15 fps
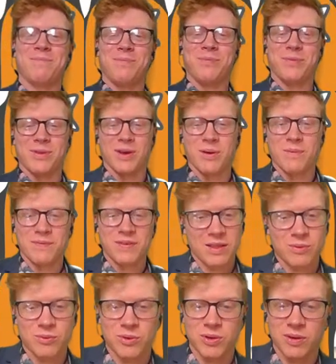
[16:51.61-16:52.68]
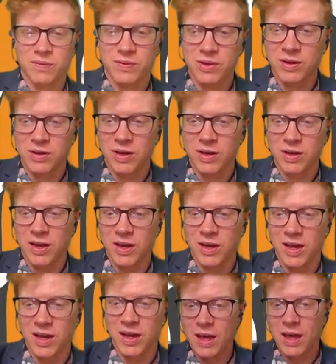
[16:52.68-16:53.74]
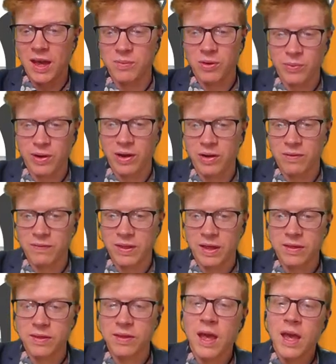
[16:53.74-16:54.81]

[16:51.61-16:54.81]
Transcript: So hopefully that's all good for you guys, and we're aware of this.